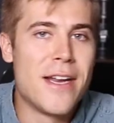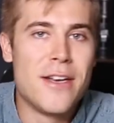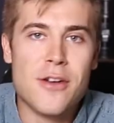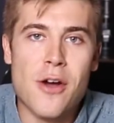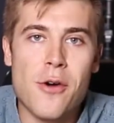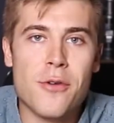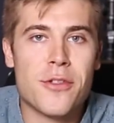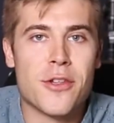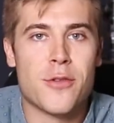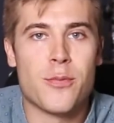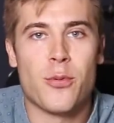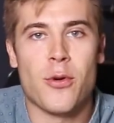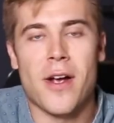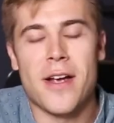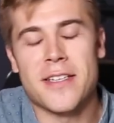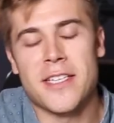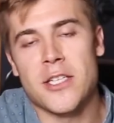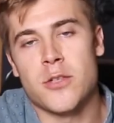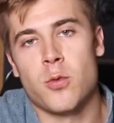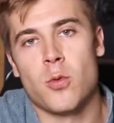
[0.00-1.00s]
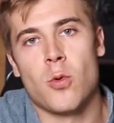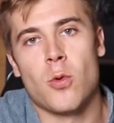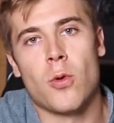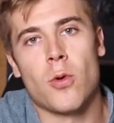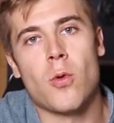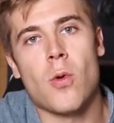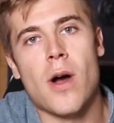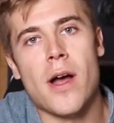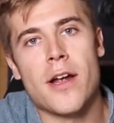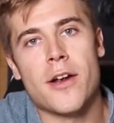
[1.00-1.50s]
know this process will
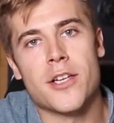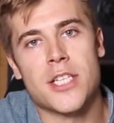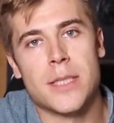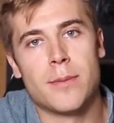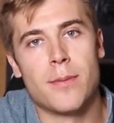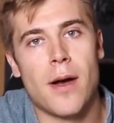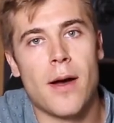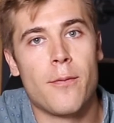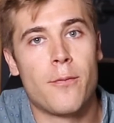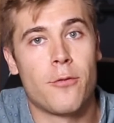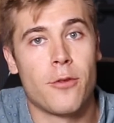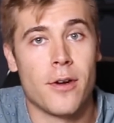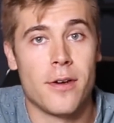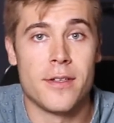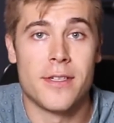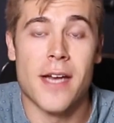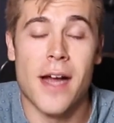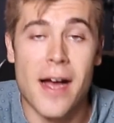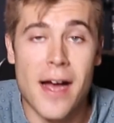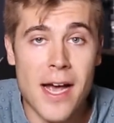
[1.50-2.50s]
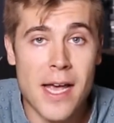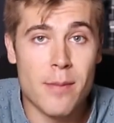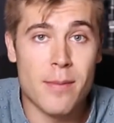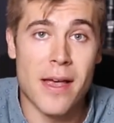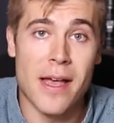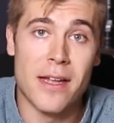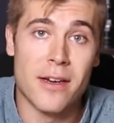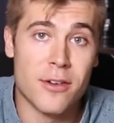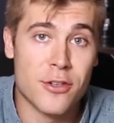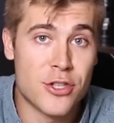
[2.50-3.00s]
require some upfront time,
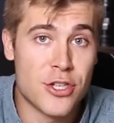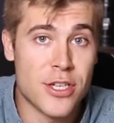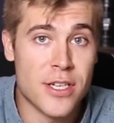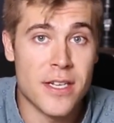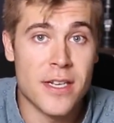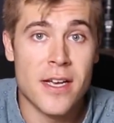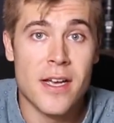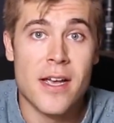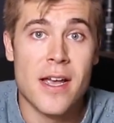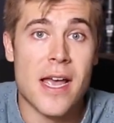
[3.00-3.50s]
energy,